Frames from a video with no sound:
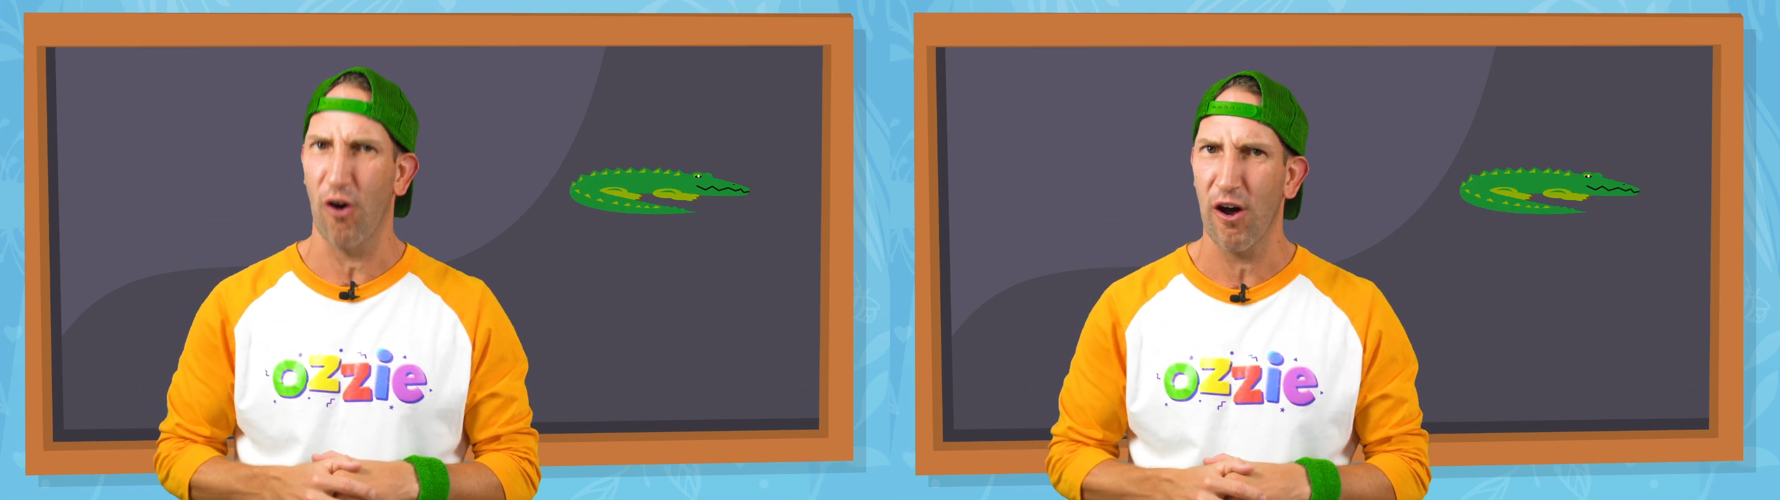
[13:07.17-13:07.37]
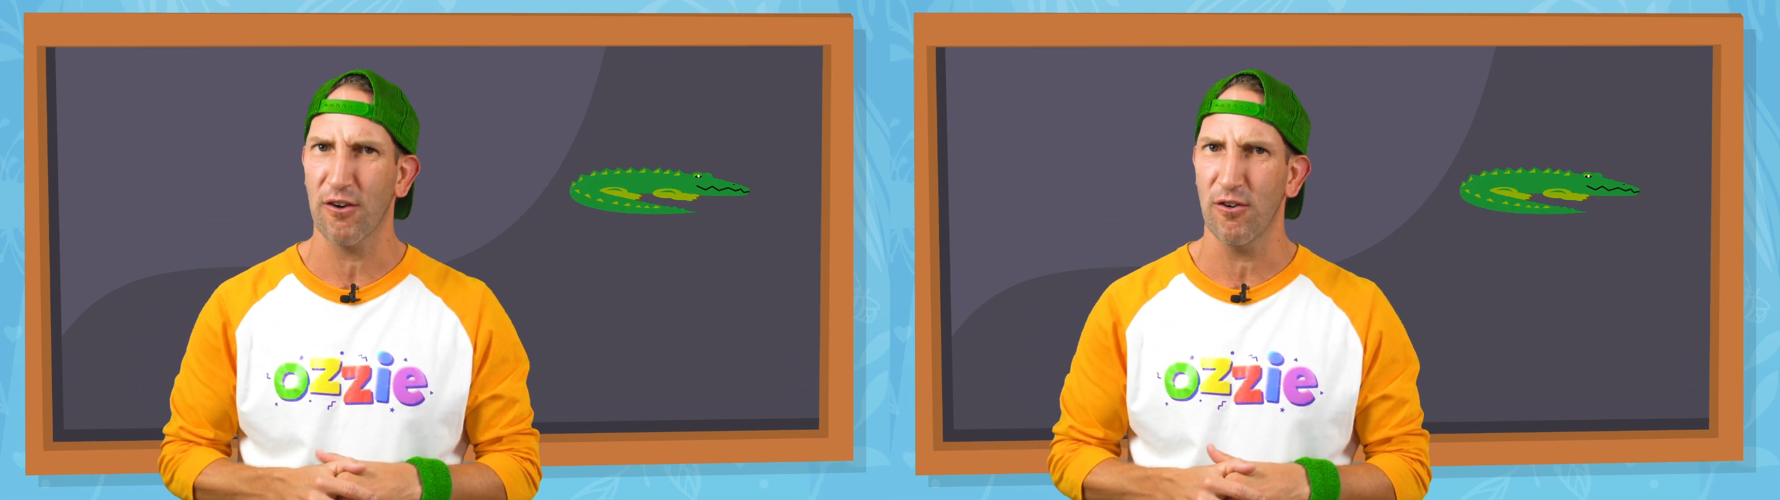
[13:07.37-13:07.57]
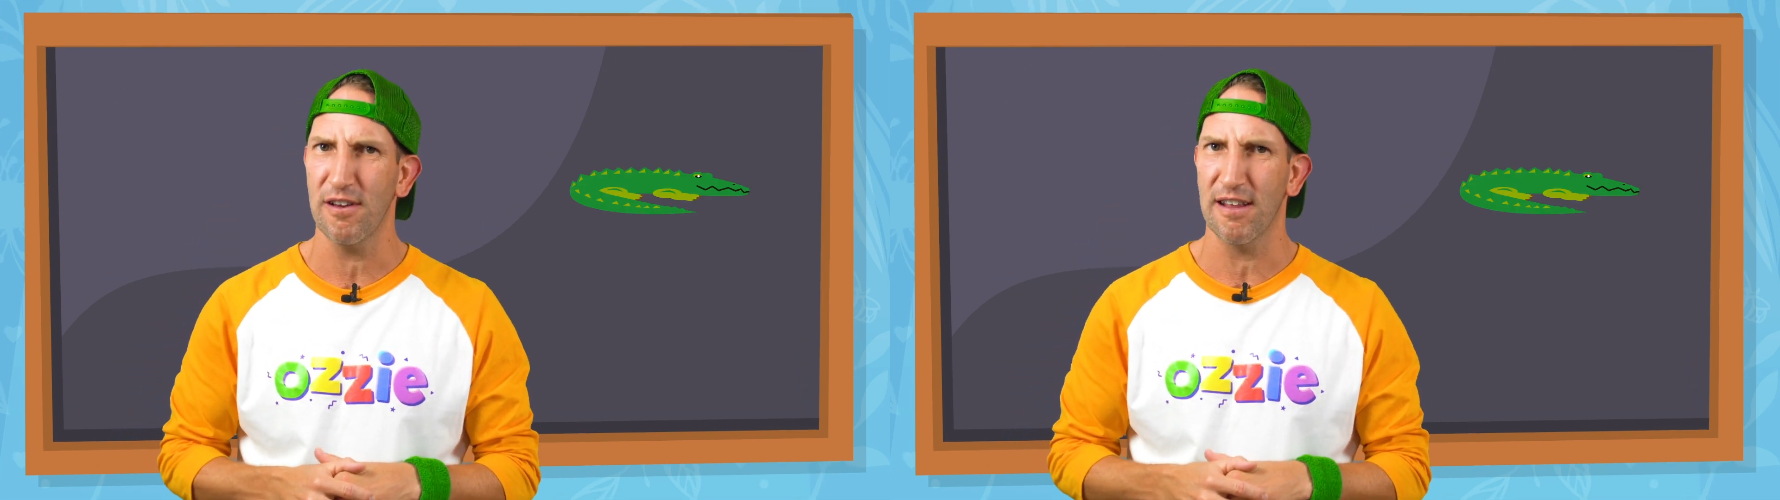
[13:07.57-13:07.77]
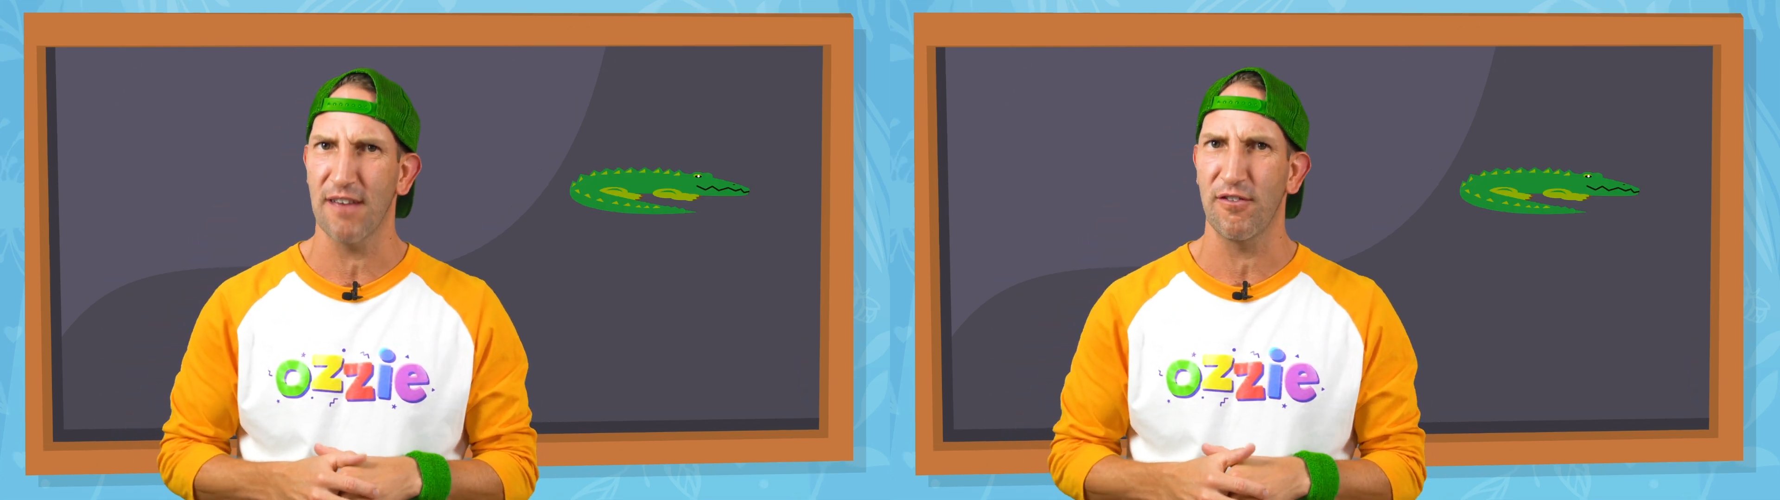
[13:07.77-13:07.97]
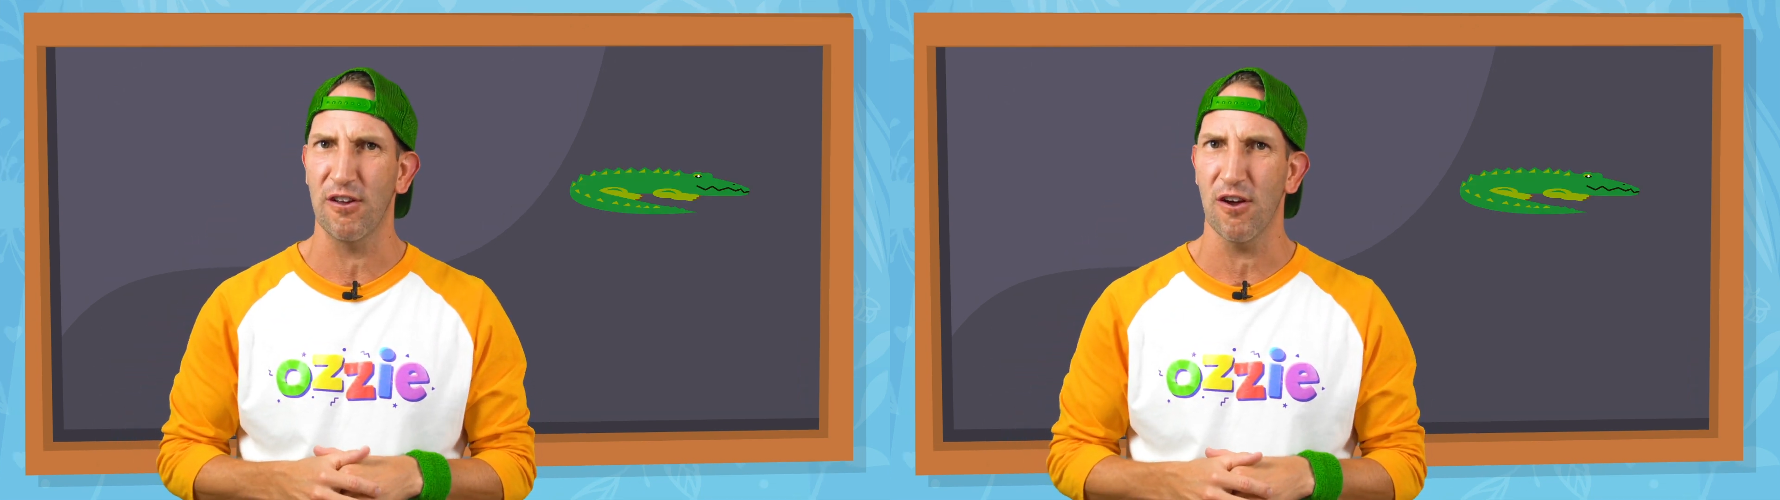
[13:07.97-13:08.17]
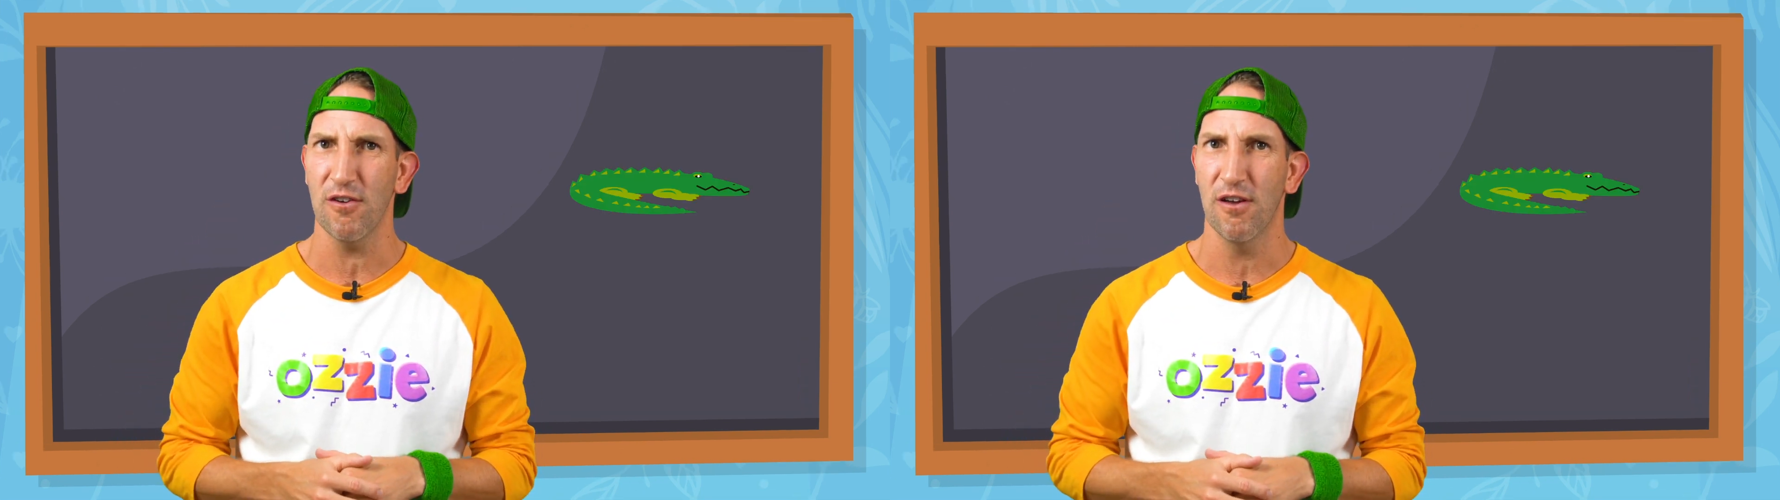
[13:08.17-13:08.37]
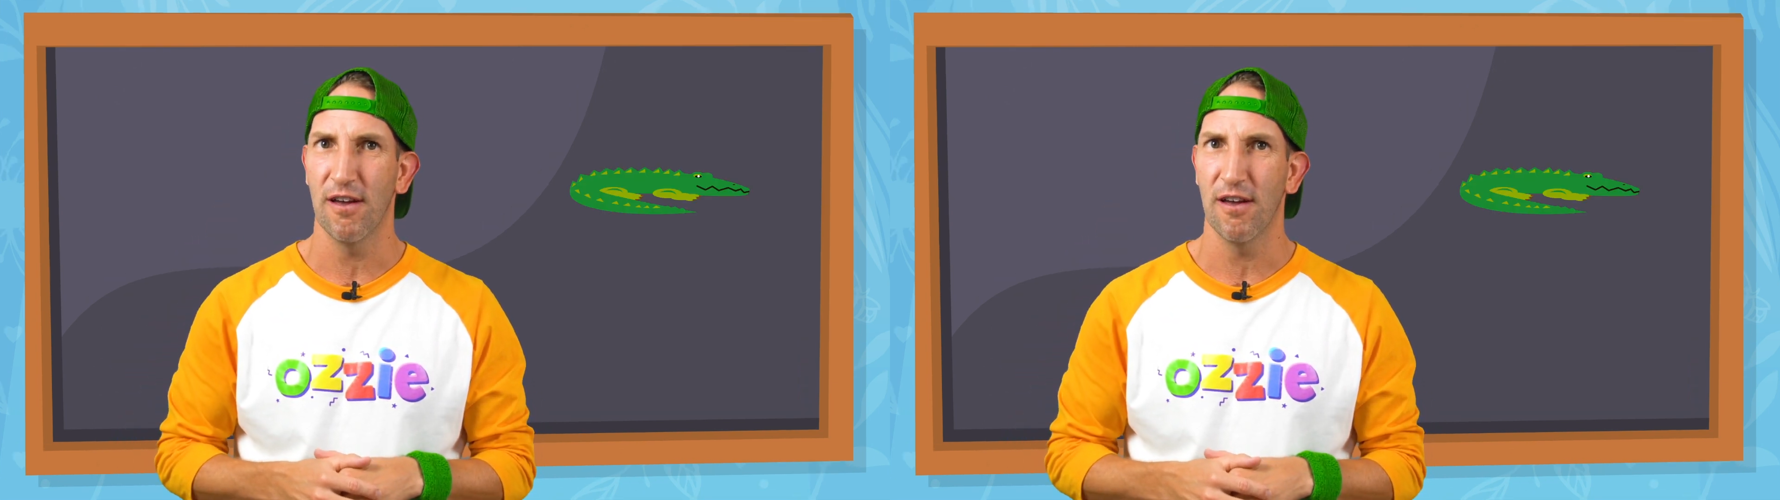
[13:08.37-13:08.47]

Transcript: icon in that video?